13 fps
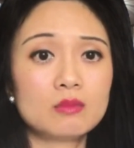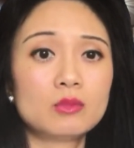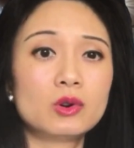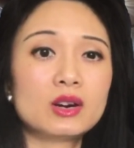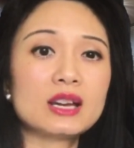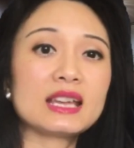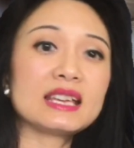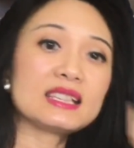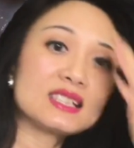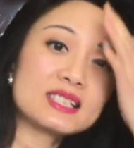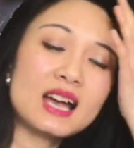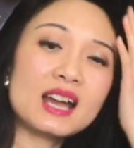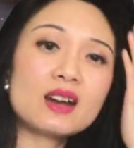morning it's
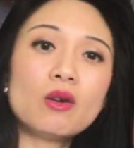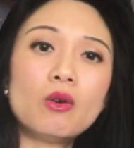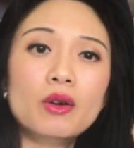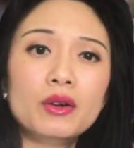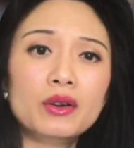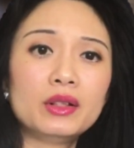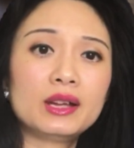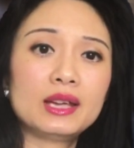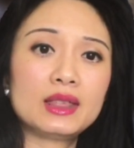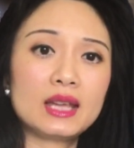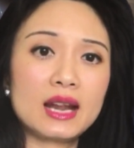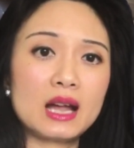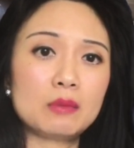just kind of oily and
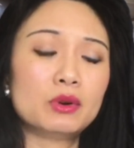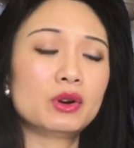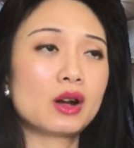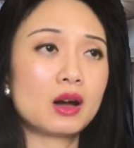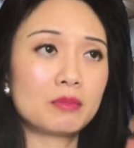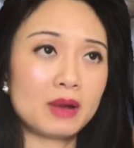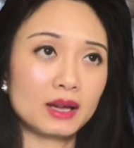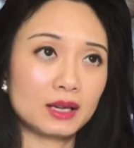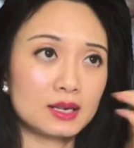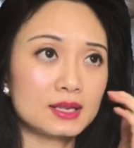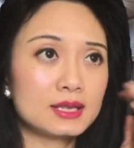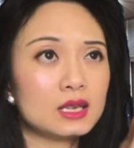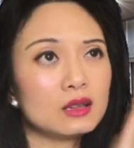then I put on my
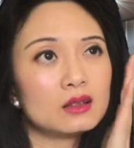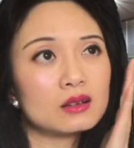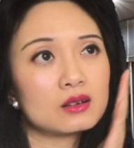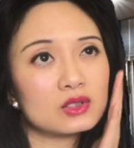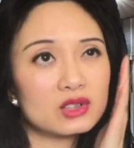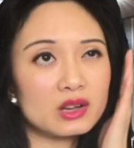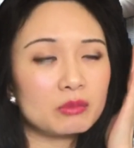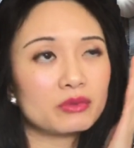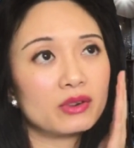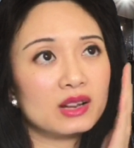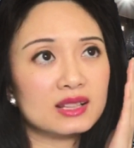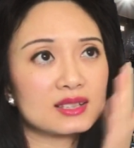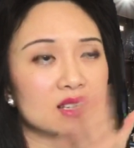concealer so I'm
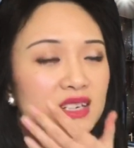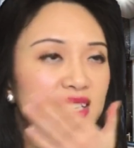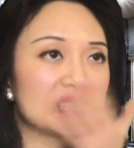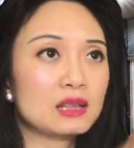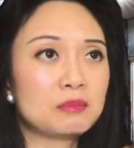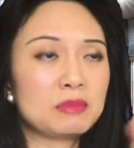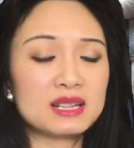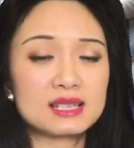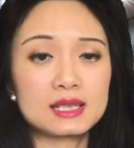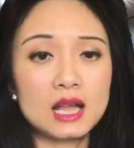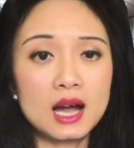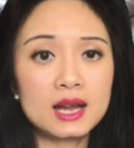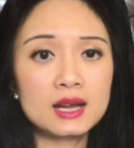afraid it's going to slip and
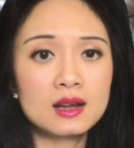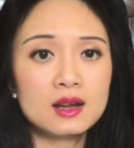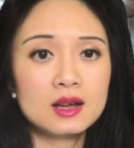slide.